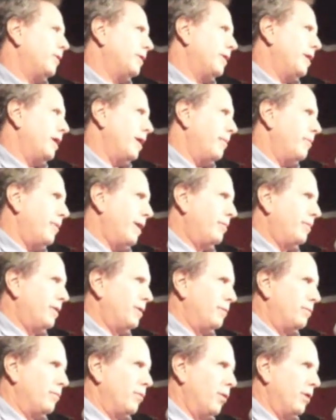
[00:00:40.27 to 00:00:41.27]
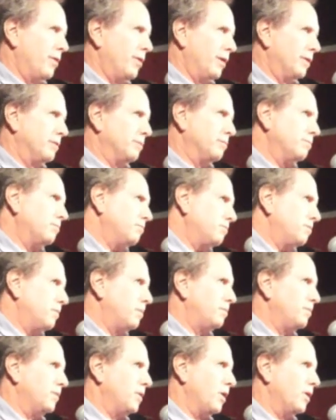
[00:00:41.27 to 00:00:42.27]
there maybe more than
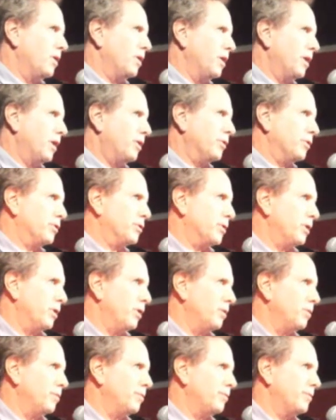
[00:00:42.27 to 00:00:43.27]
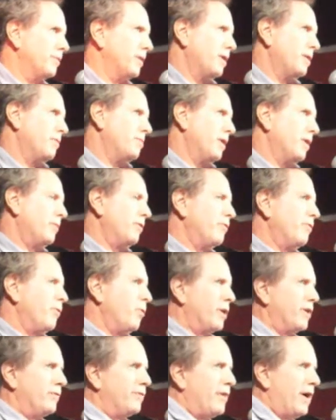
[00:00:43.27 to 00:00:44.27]
a click or so, maybe
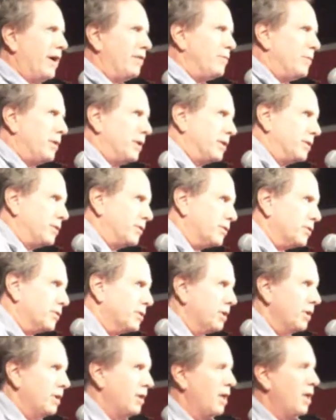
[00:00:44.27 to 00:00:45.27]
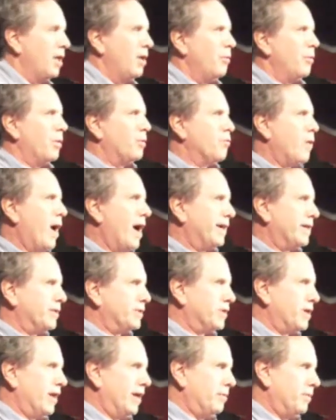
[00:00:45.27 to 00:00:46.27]
45 minutes, when
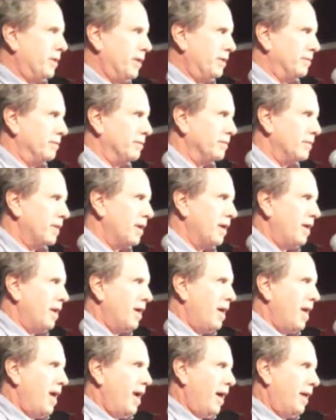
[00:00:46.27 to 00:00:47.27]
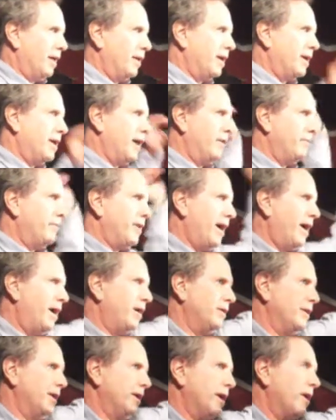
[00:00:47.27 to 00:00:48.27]
rockets came in. And they came
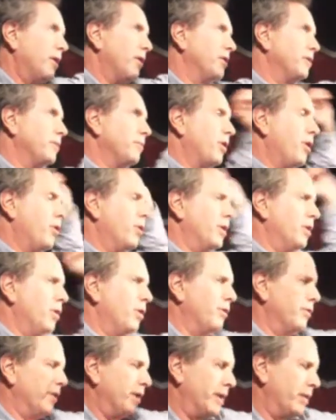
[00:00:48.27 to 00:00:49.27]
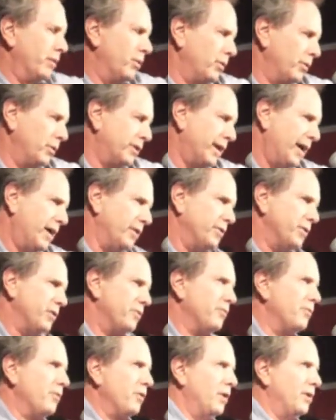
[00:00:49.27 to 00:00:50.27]
down, and I heard them going over, and they were going down to
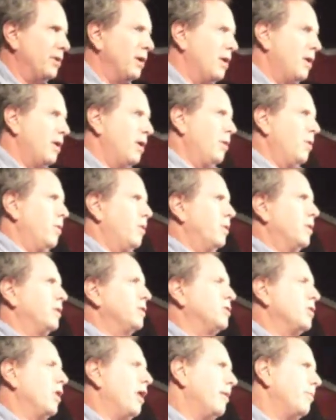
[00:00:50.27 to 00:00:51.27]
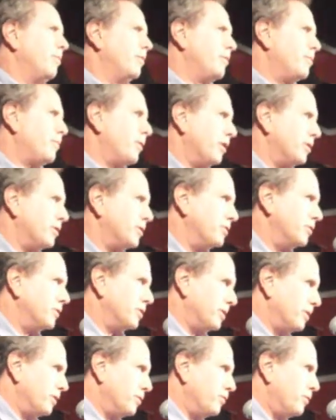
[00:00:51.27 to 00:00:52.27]
the front. The job of the person
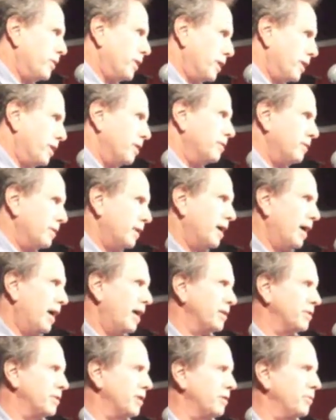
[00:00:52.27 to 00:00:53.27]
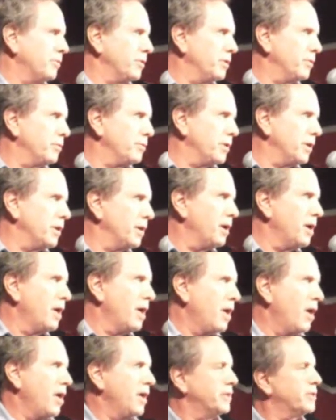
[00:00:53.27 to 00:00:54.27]
who's in the rear, the guys that are in the rear,
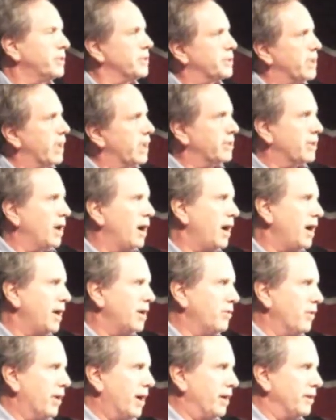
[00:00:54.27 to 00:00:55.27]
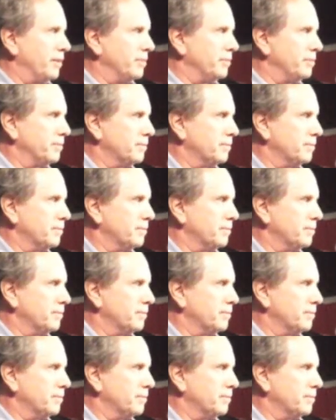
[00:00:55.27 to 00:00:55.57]
is to take the high ground.